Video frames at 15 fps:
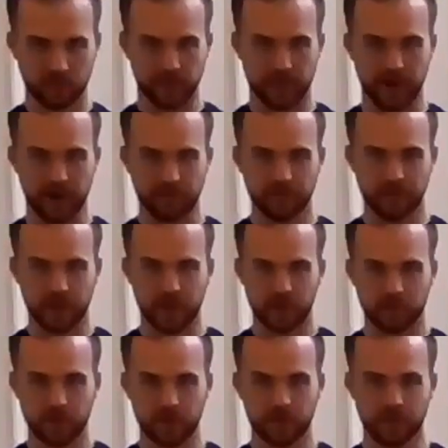Half the
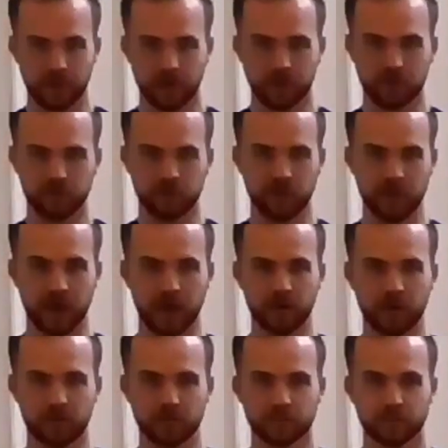height right there, you see
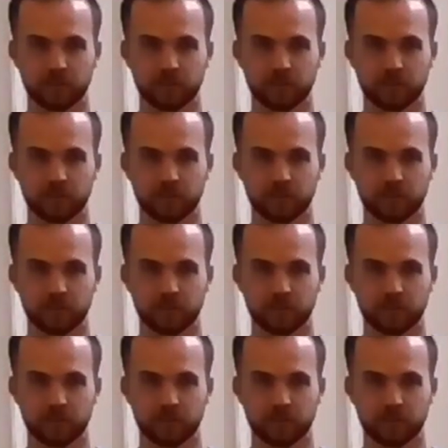that?